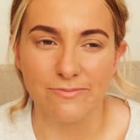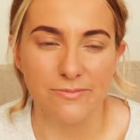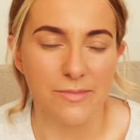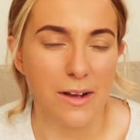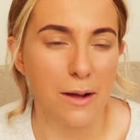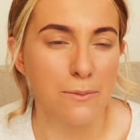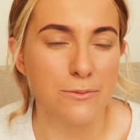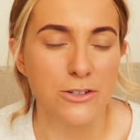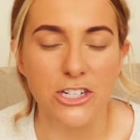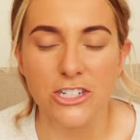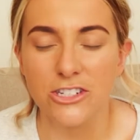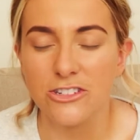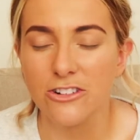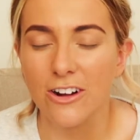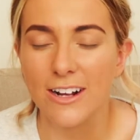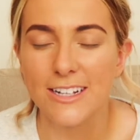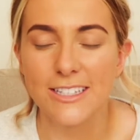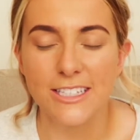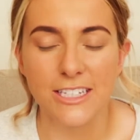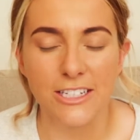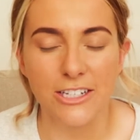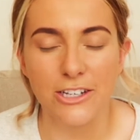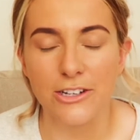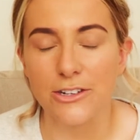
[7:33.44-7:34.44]

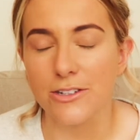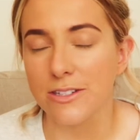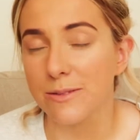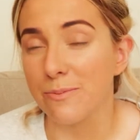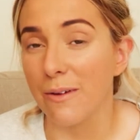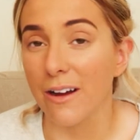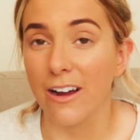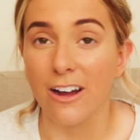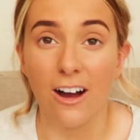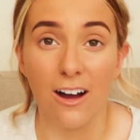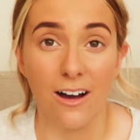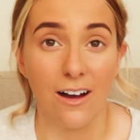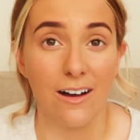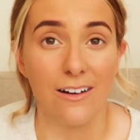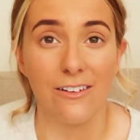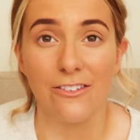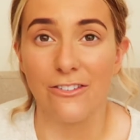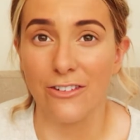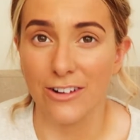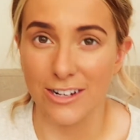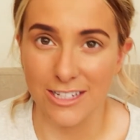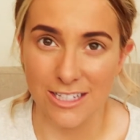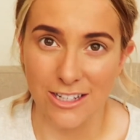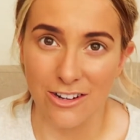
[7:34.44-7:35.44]
to use my car
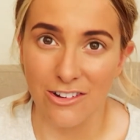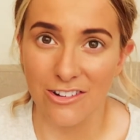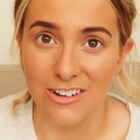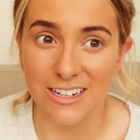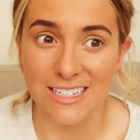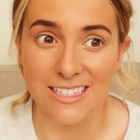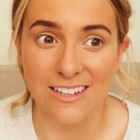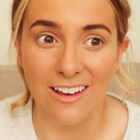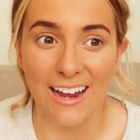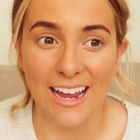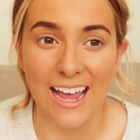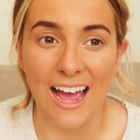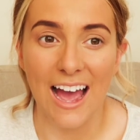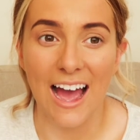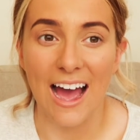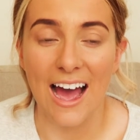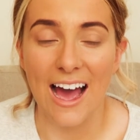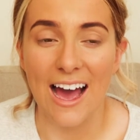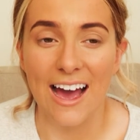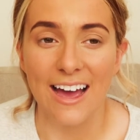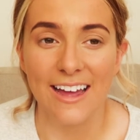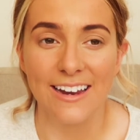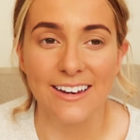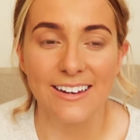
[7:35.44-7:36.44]
for as long as I
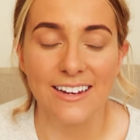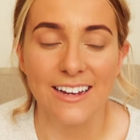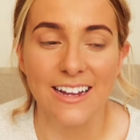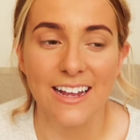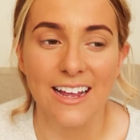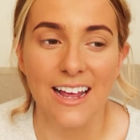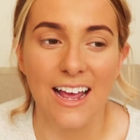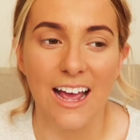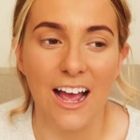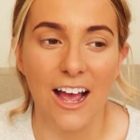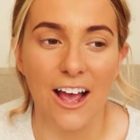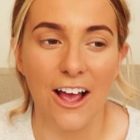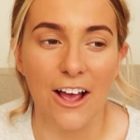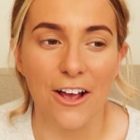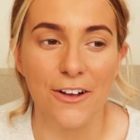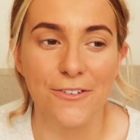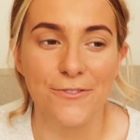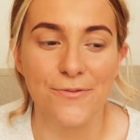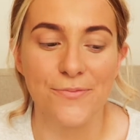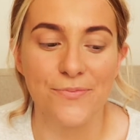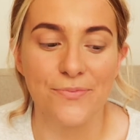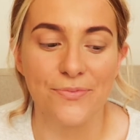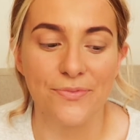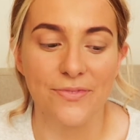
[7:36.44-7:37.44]
can,
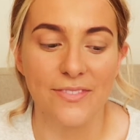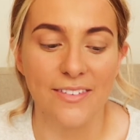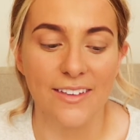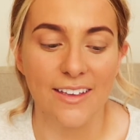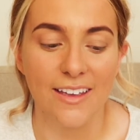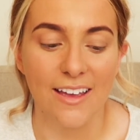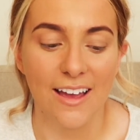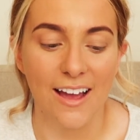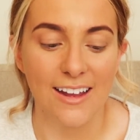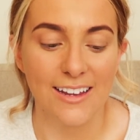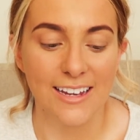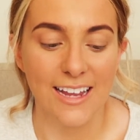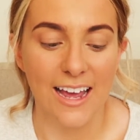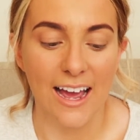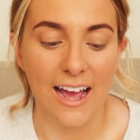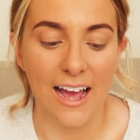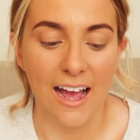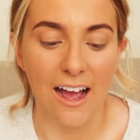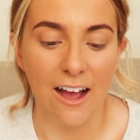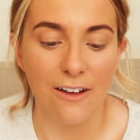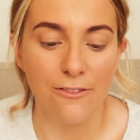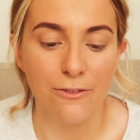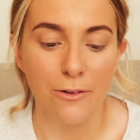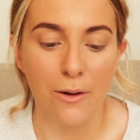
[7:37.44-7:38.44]
and
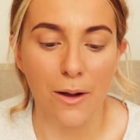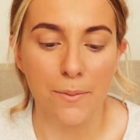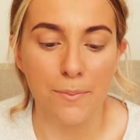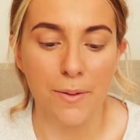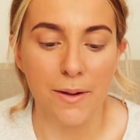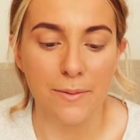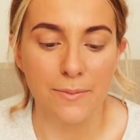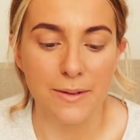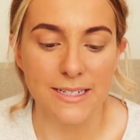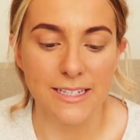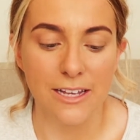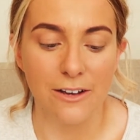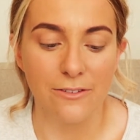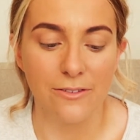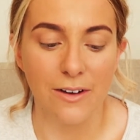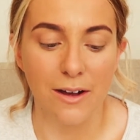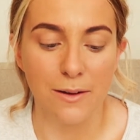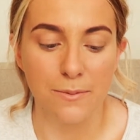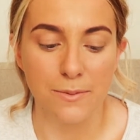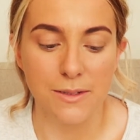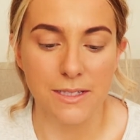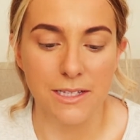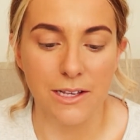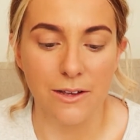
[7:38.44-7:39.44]
yeah, I thought I'd pick myself
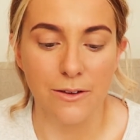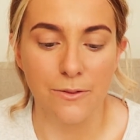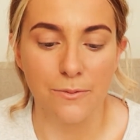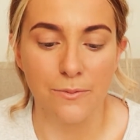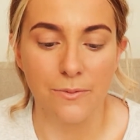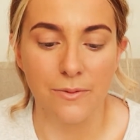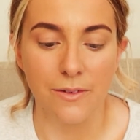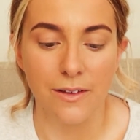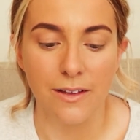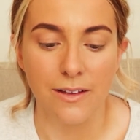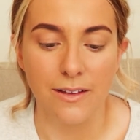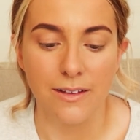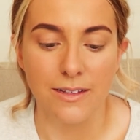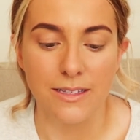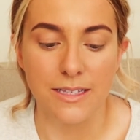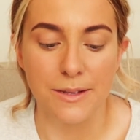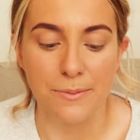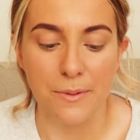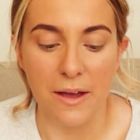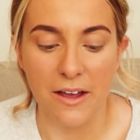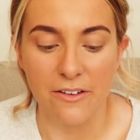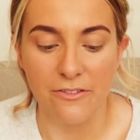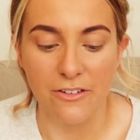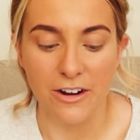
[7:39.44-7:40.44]
up some
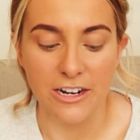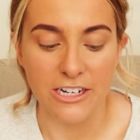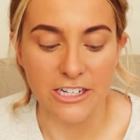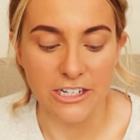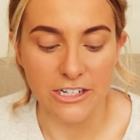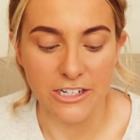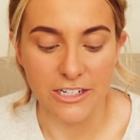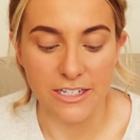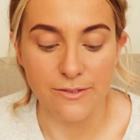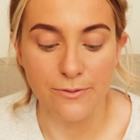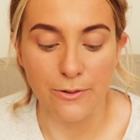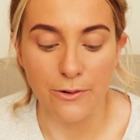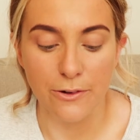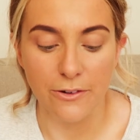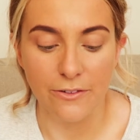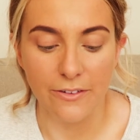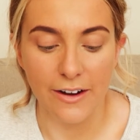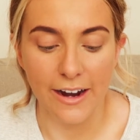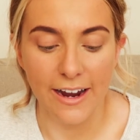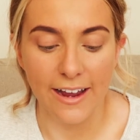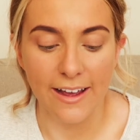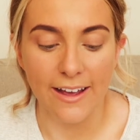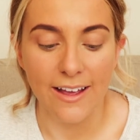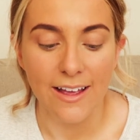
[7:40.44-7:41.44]
air fresheners for
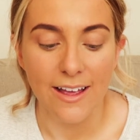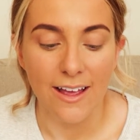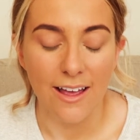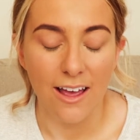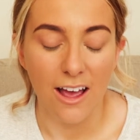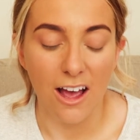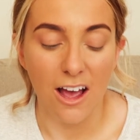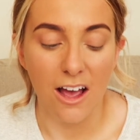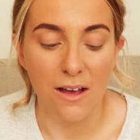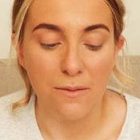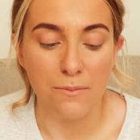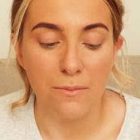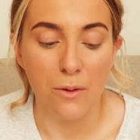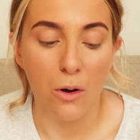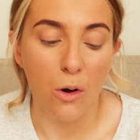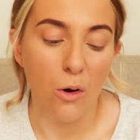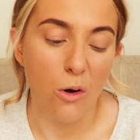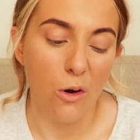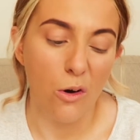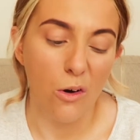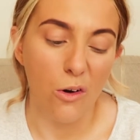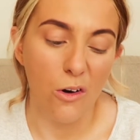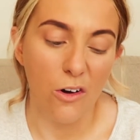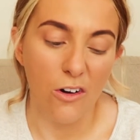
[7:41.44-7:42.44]
it,
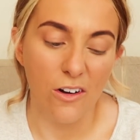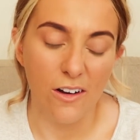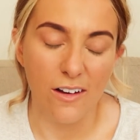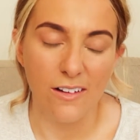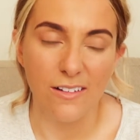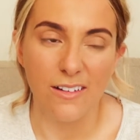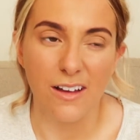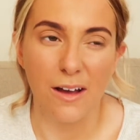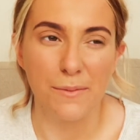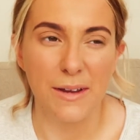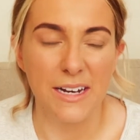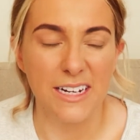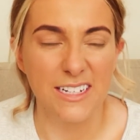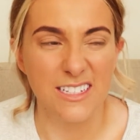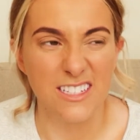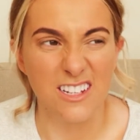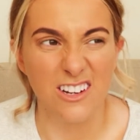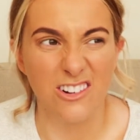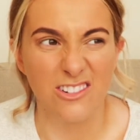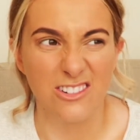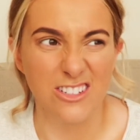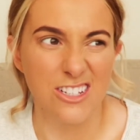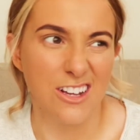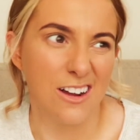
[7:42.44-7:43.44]
or I mean, it's a
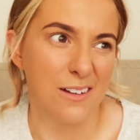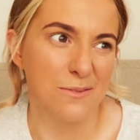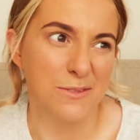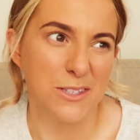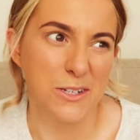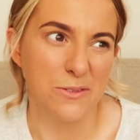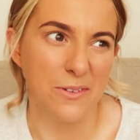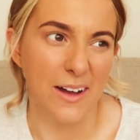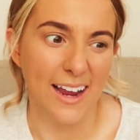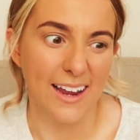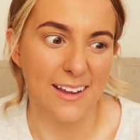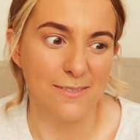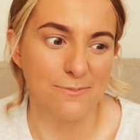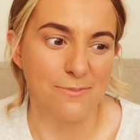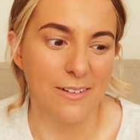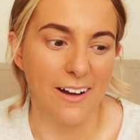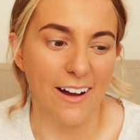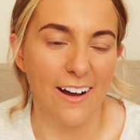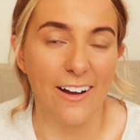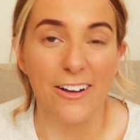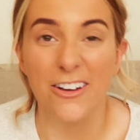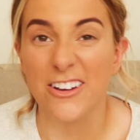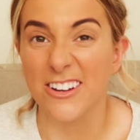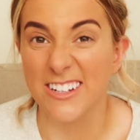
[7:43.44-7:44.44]
long time to wait,
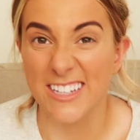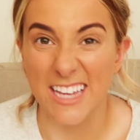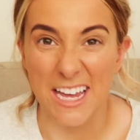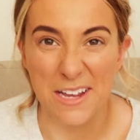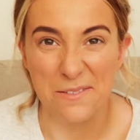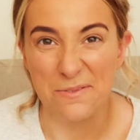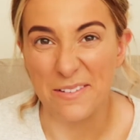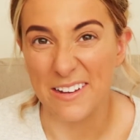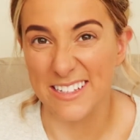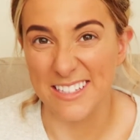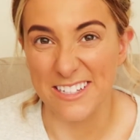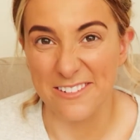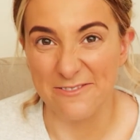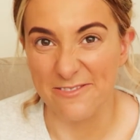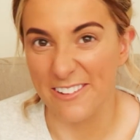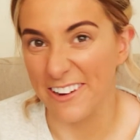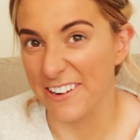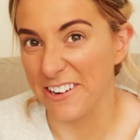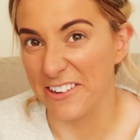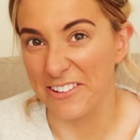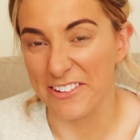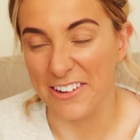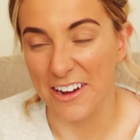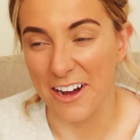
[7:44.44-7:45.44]
but I could keep it to my
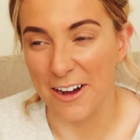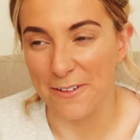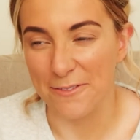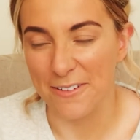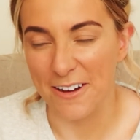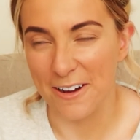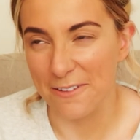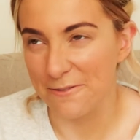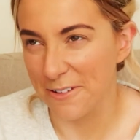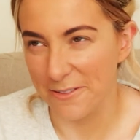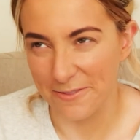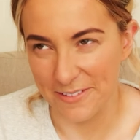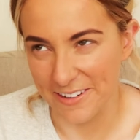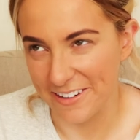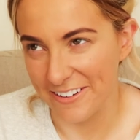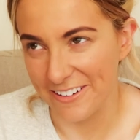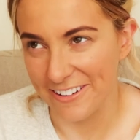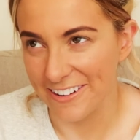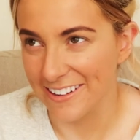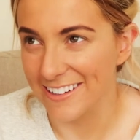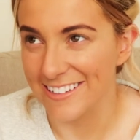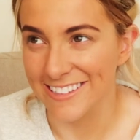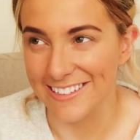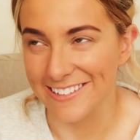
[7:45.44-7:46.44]
new car, but I'm probably not
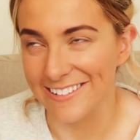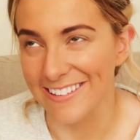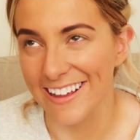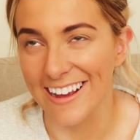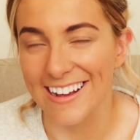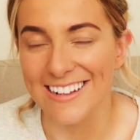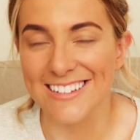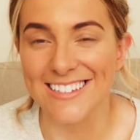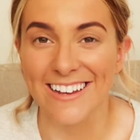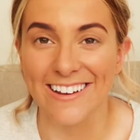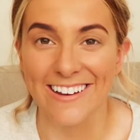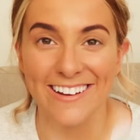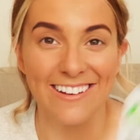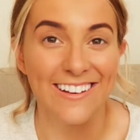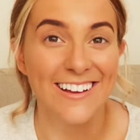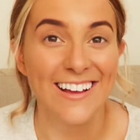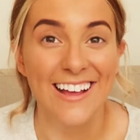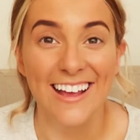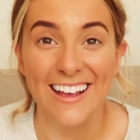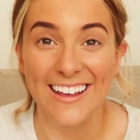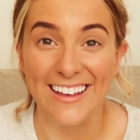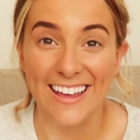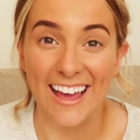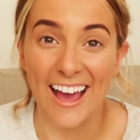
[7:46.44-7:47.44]
going to do that. So
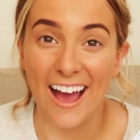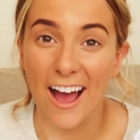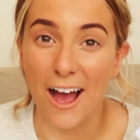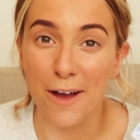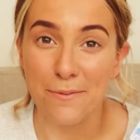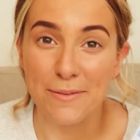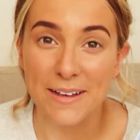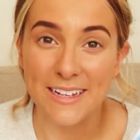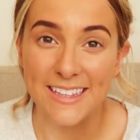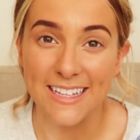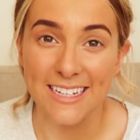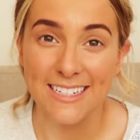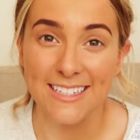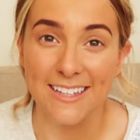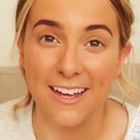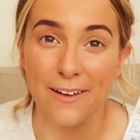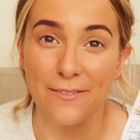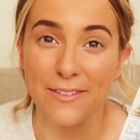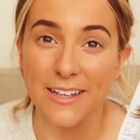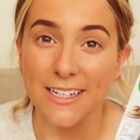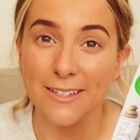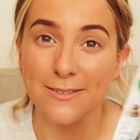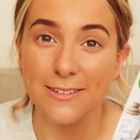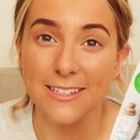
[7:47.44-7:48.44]
yeah, I picked this
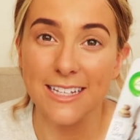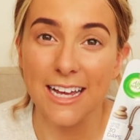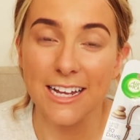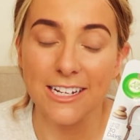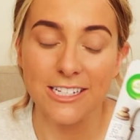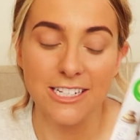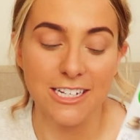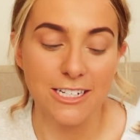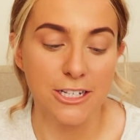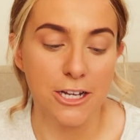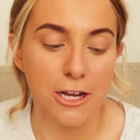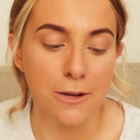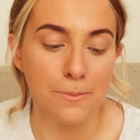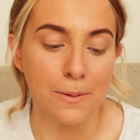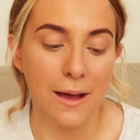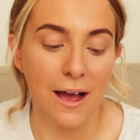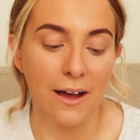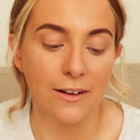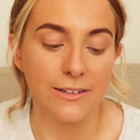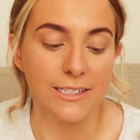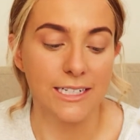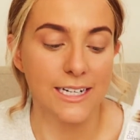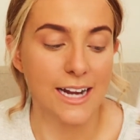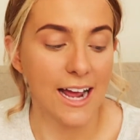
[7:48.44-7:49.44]
up. This was actually £2
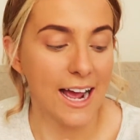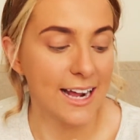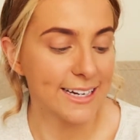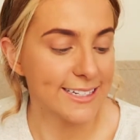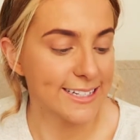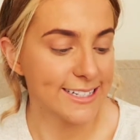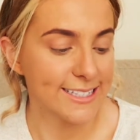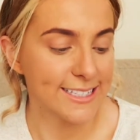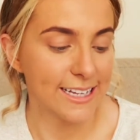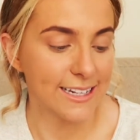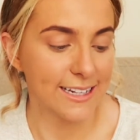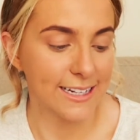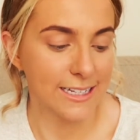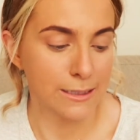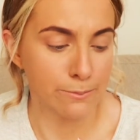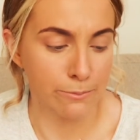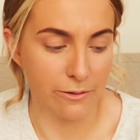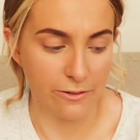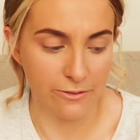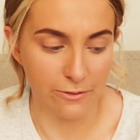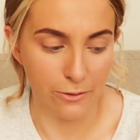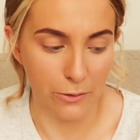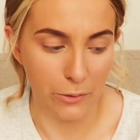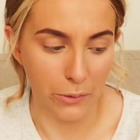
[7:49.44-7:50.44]
and I hadn't seen this
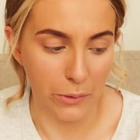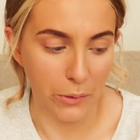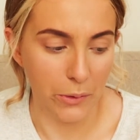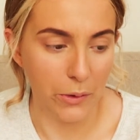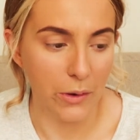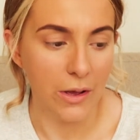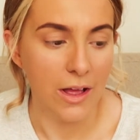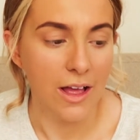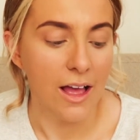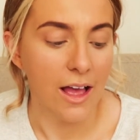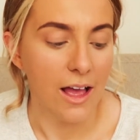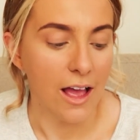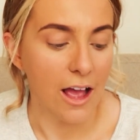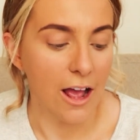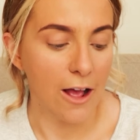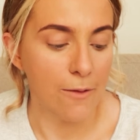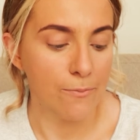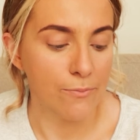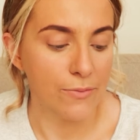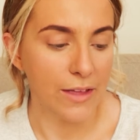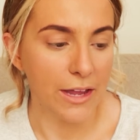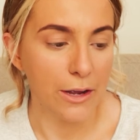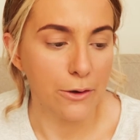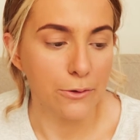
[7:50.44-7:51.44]
before,
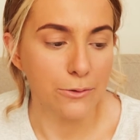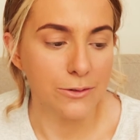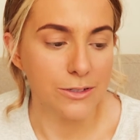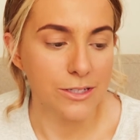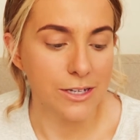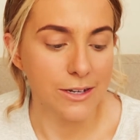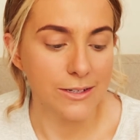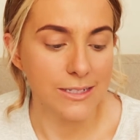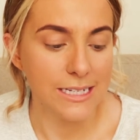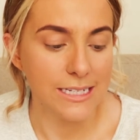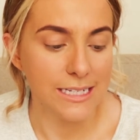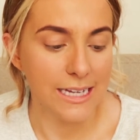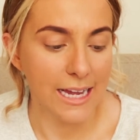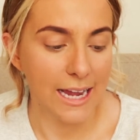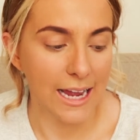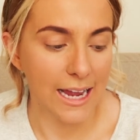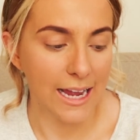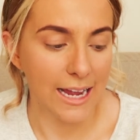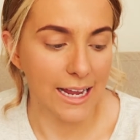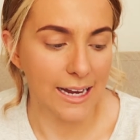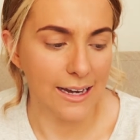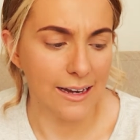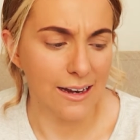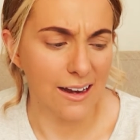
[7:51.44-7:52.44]
and they also did it
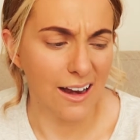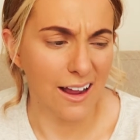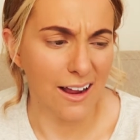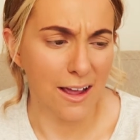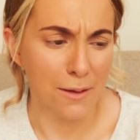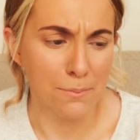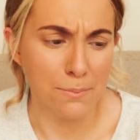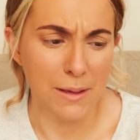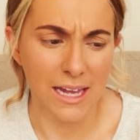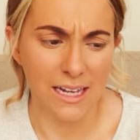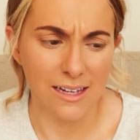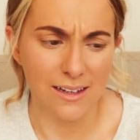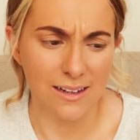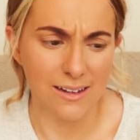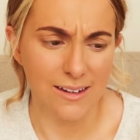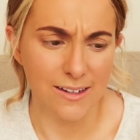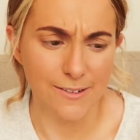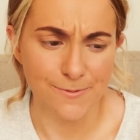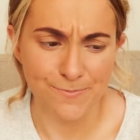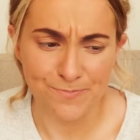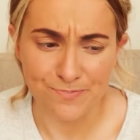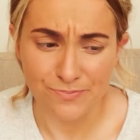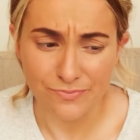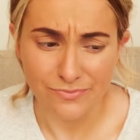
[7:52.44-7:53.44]
in like a pink